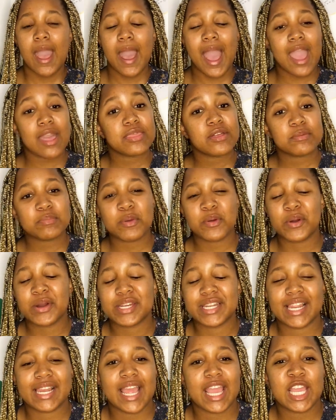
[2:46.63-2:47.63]
i thought people were
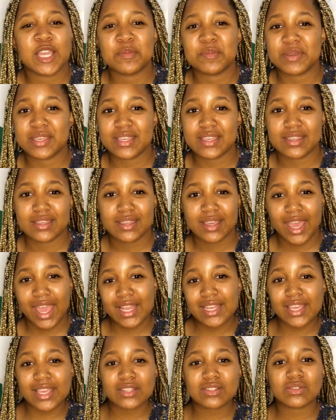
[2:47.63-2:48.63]
gonna like me
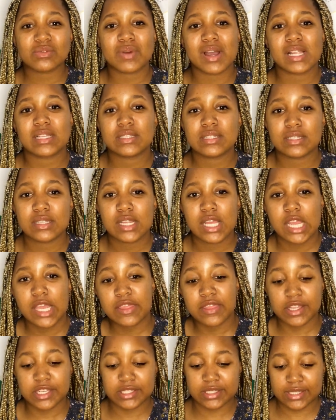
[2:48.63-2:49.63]
and guess what
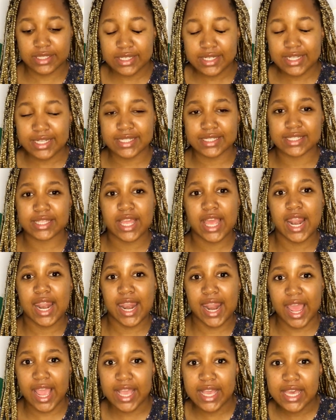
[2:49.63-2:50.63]
they didn't
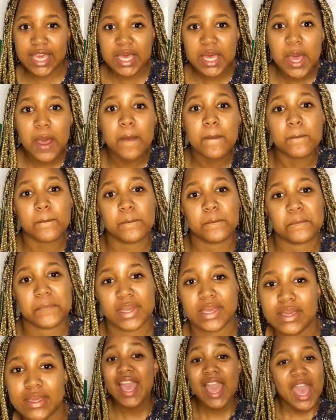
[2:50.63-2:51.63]
like
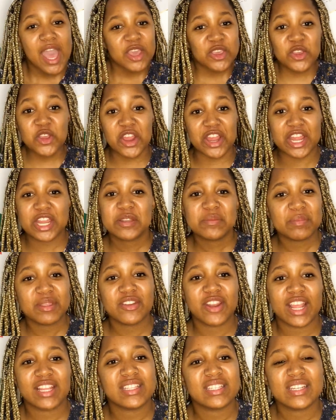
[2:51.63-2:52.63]
me you heard me
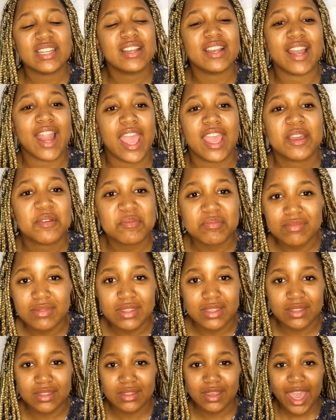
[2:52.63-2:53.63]
right they didn't like
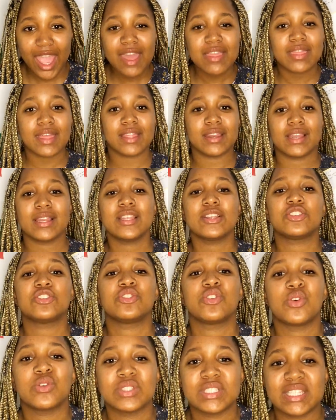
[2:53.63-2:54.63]
me and they really
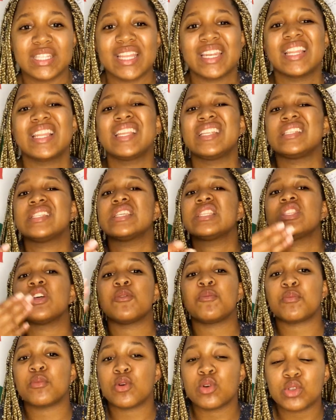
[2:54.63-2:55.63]
showed they really did the
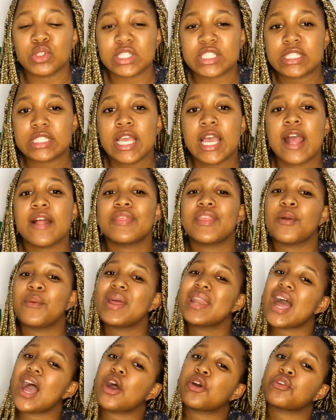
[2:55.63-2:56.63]
most they
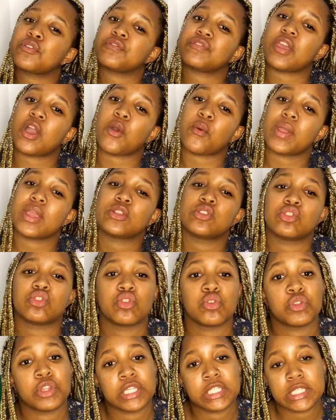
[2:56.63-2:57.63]
went out of their way to
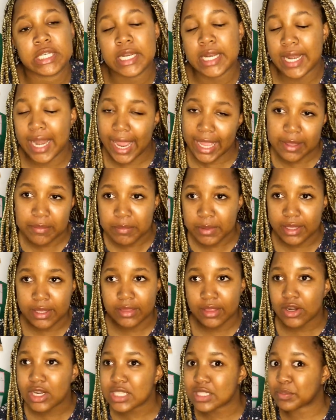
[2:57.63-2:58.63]
show they didn't like me
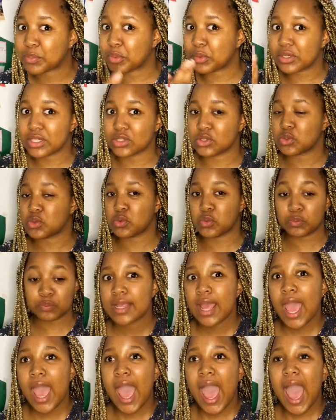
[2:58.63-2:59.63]
that was boarding school
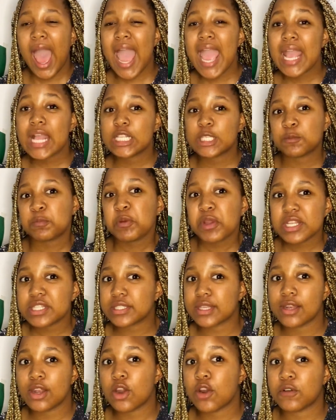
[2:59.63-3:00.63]
i
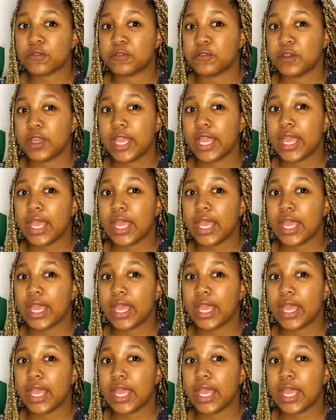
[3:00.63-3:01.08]
experienced a lot of